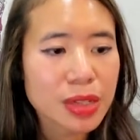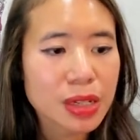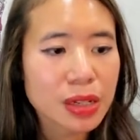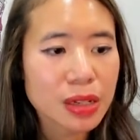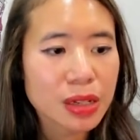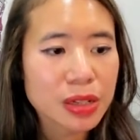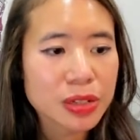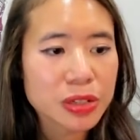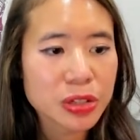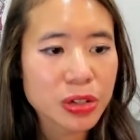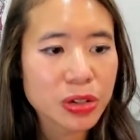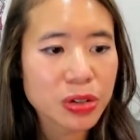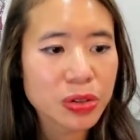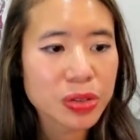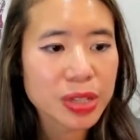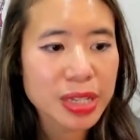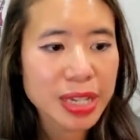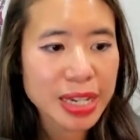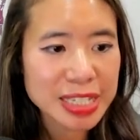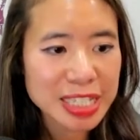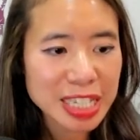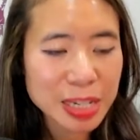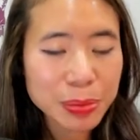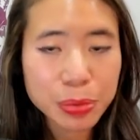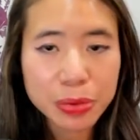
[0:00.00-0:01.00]
So the
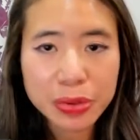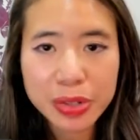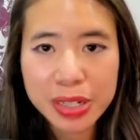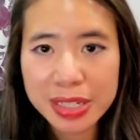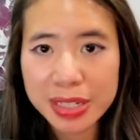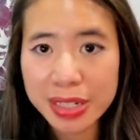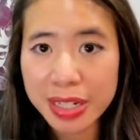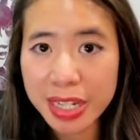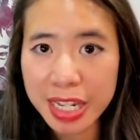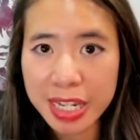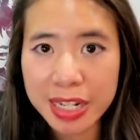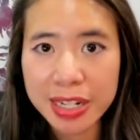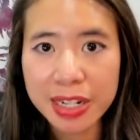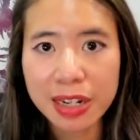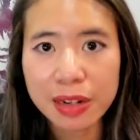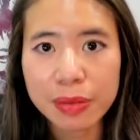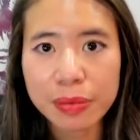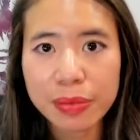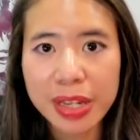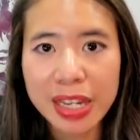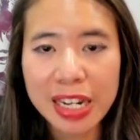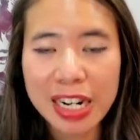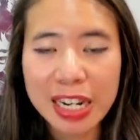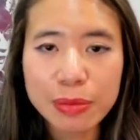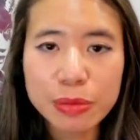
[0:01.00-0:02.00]
example is an enum,
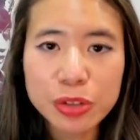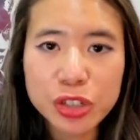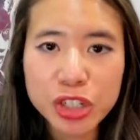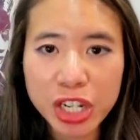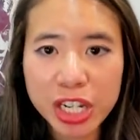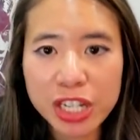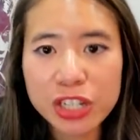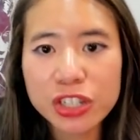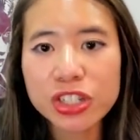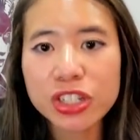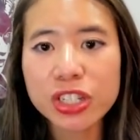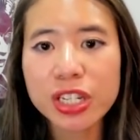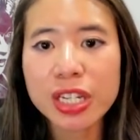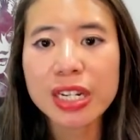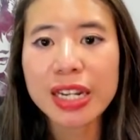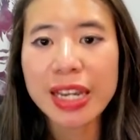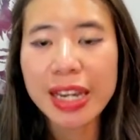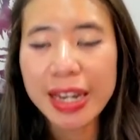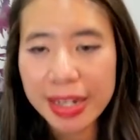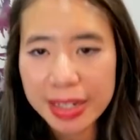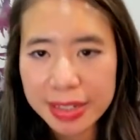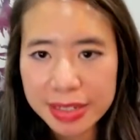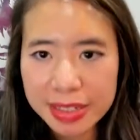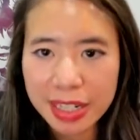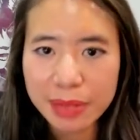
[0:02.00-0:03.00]
and I'm changing it
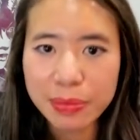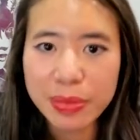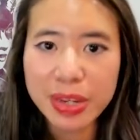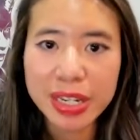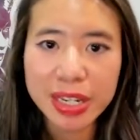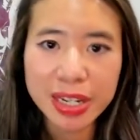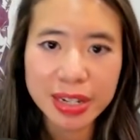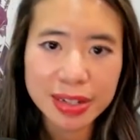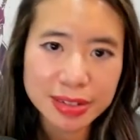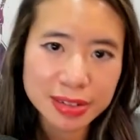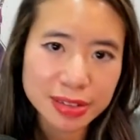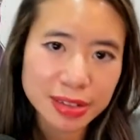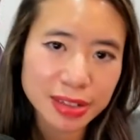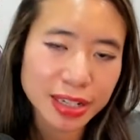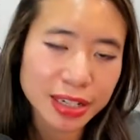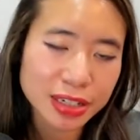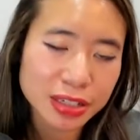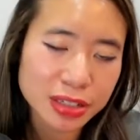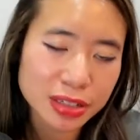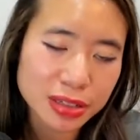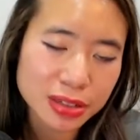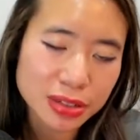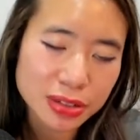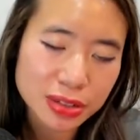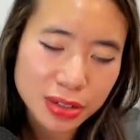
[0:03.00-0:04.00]
as I'm making
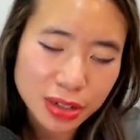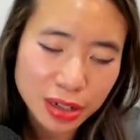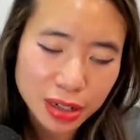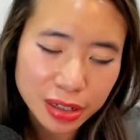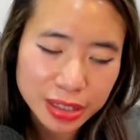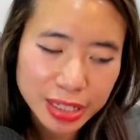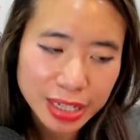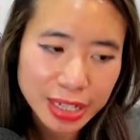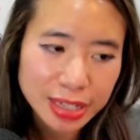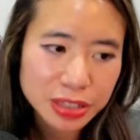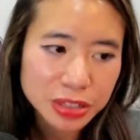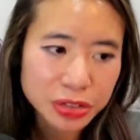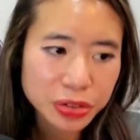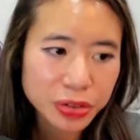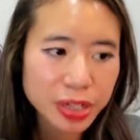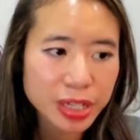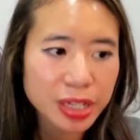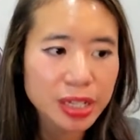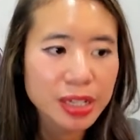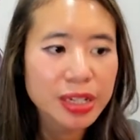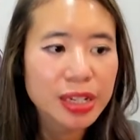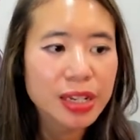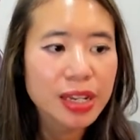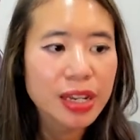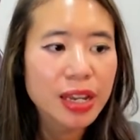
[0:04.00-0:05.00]
selections on that
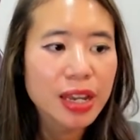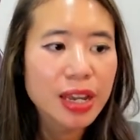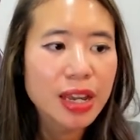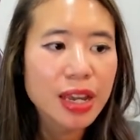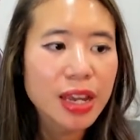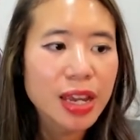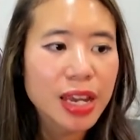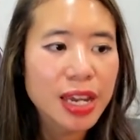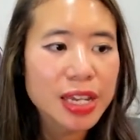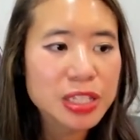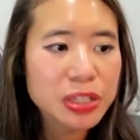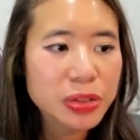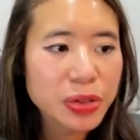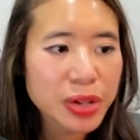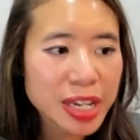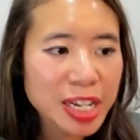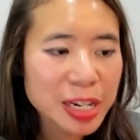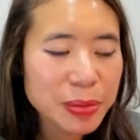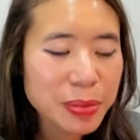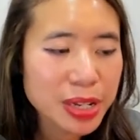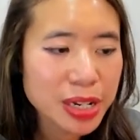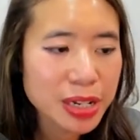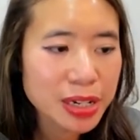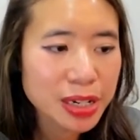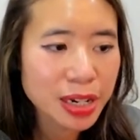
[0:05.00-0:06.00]
screen. And so
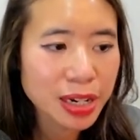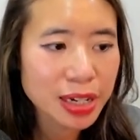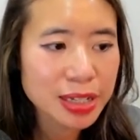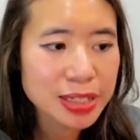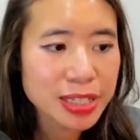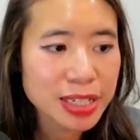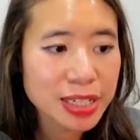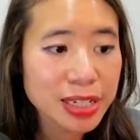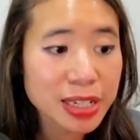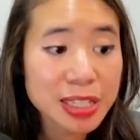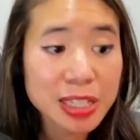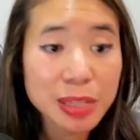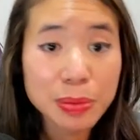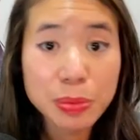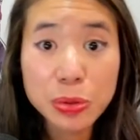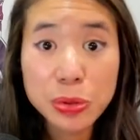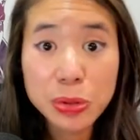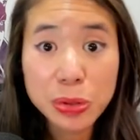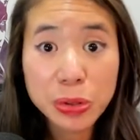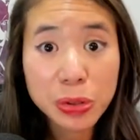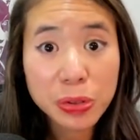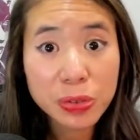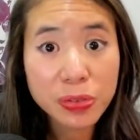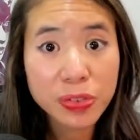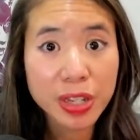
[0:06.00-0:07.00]
animated content is
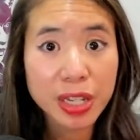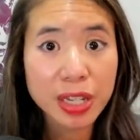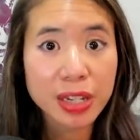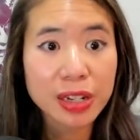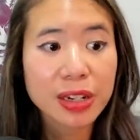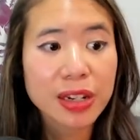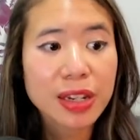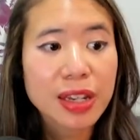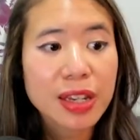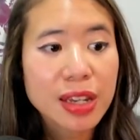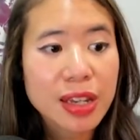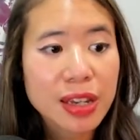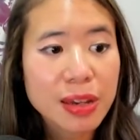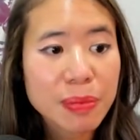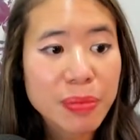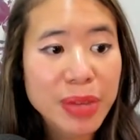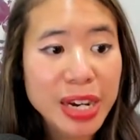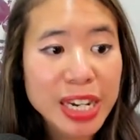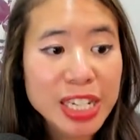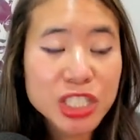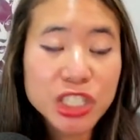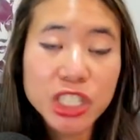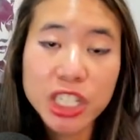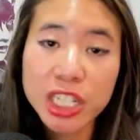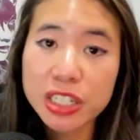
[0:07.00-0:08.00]
observing
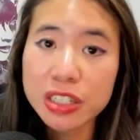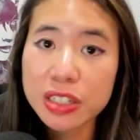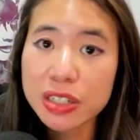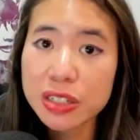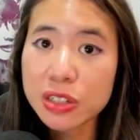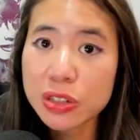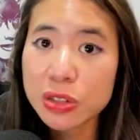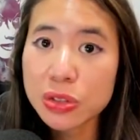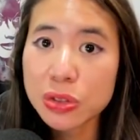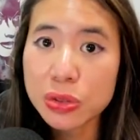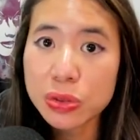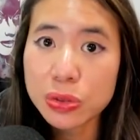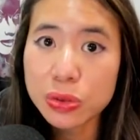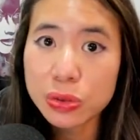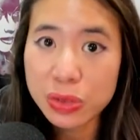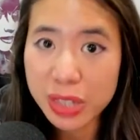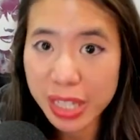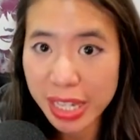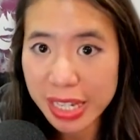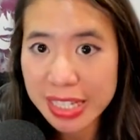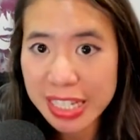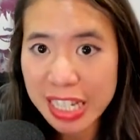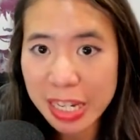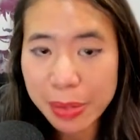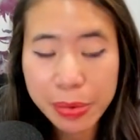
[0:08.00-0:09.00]
my changes to the
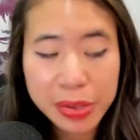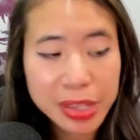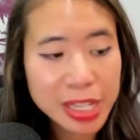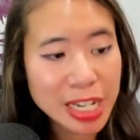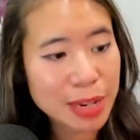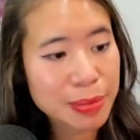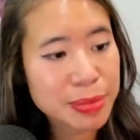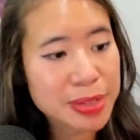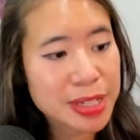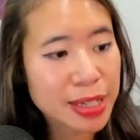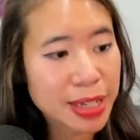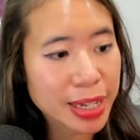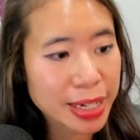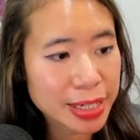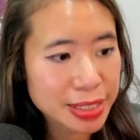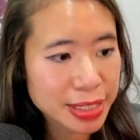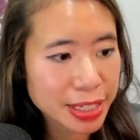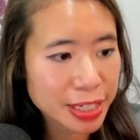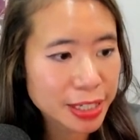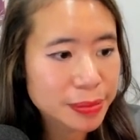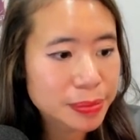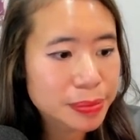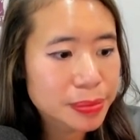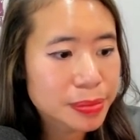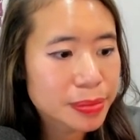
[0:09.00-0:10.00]
example that I'm
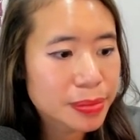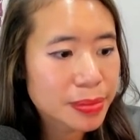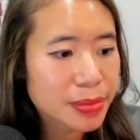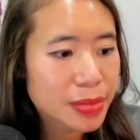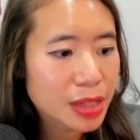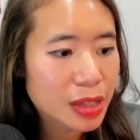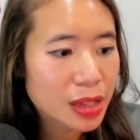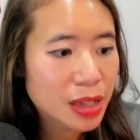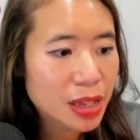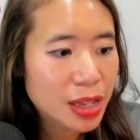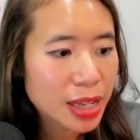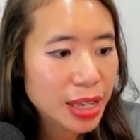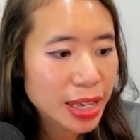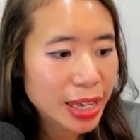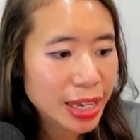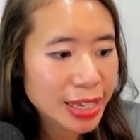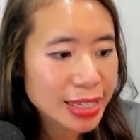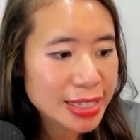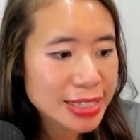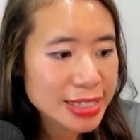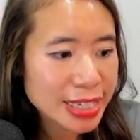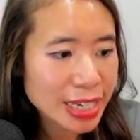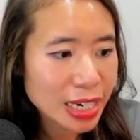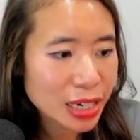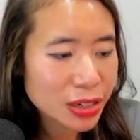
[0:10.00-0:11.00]
selecting.
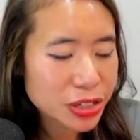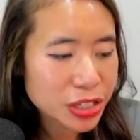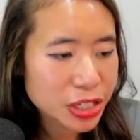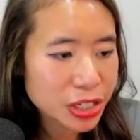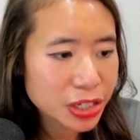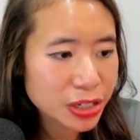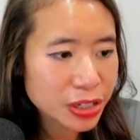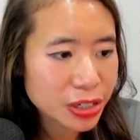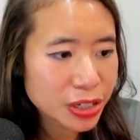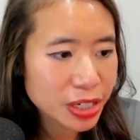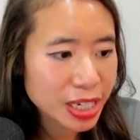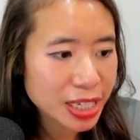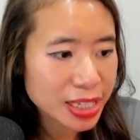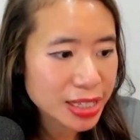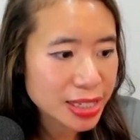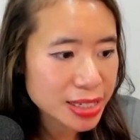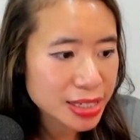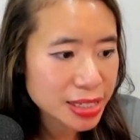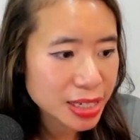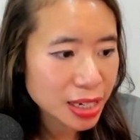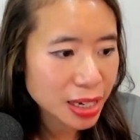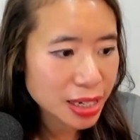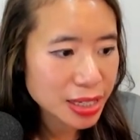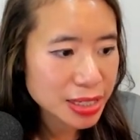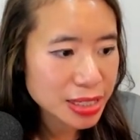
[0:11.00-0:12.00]
And down here in this
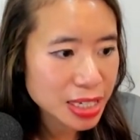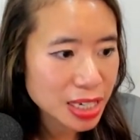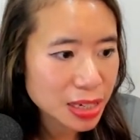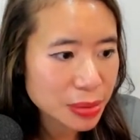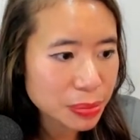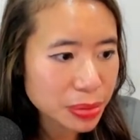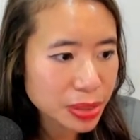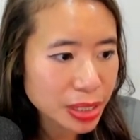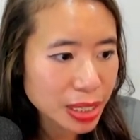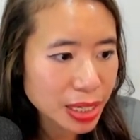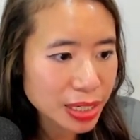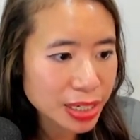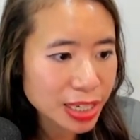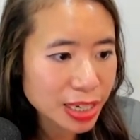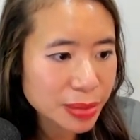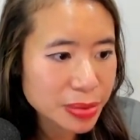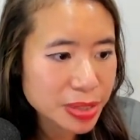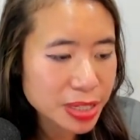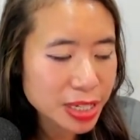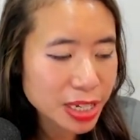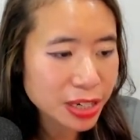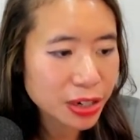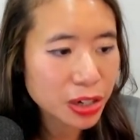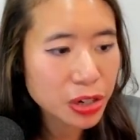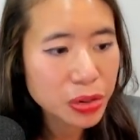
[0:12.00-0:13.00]
content block, I'm
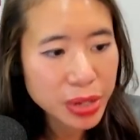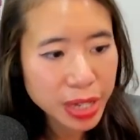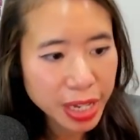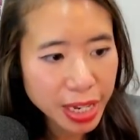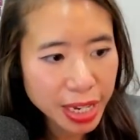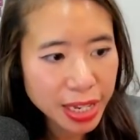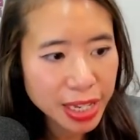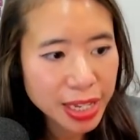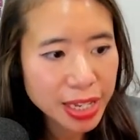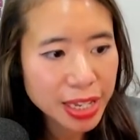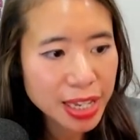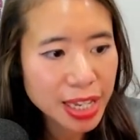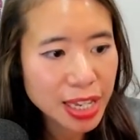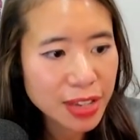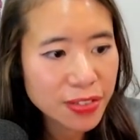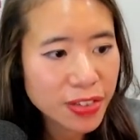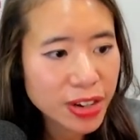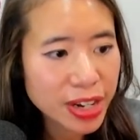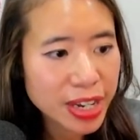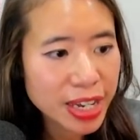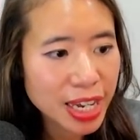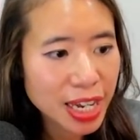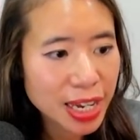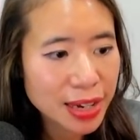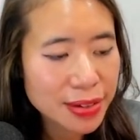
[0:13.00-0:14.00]
saying, okay, if
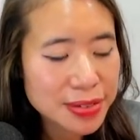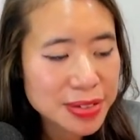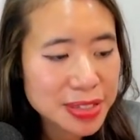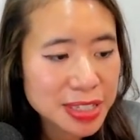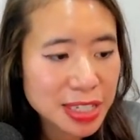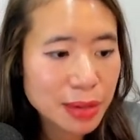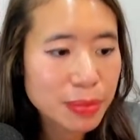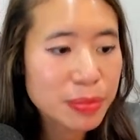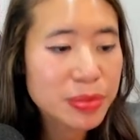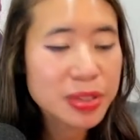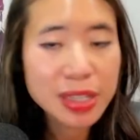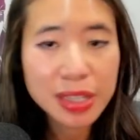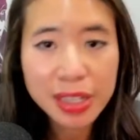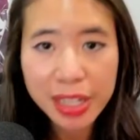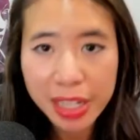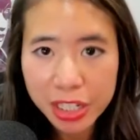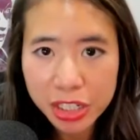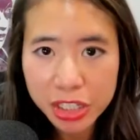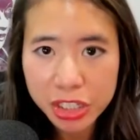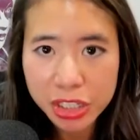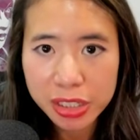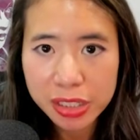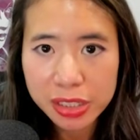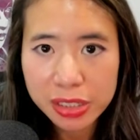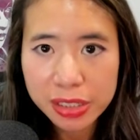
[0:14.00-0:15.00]
I have some
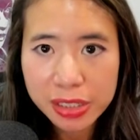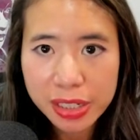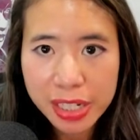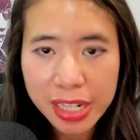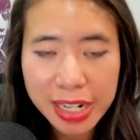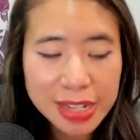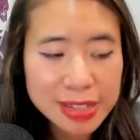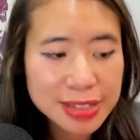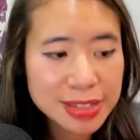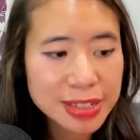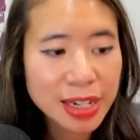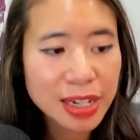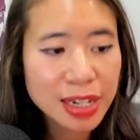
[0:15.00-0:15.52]
selection, and it's